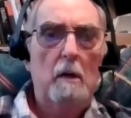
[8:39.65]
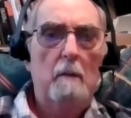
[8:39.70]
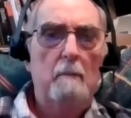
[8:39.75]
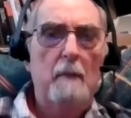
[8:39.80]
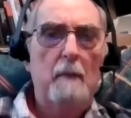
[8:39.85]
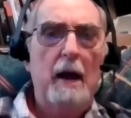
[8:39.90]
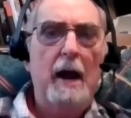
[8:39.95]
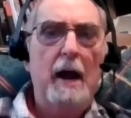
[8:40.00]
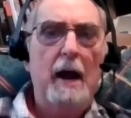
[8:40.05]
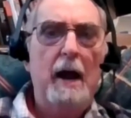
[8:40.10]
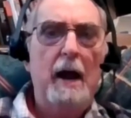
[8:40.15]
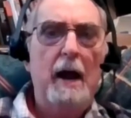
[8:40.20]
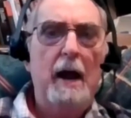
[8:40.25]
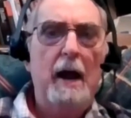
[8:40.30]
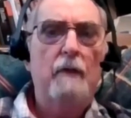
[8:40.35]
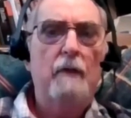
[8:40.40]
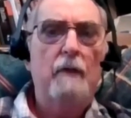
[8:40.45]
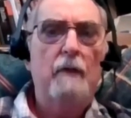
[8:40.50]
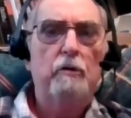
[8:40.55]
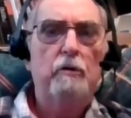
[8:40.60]

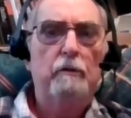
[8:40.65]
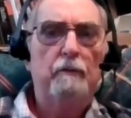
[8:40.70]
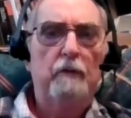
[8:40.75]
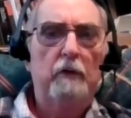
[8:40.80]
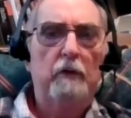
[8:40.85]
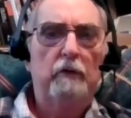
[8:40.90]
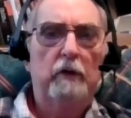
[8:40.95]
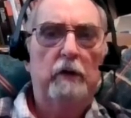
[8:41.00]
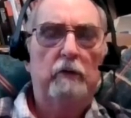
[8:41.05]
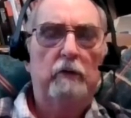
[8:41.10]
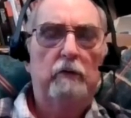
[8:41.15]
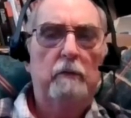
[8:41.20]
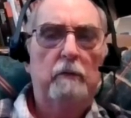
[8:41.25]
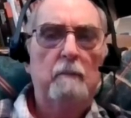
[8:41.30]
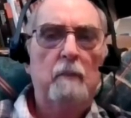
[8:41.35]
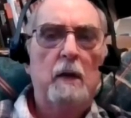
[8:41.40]
math and do physics.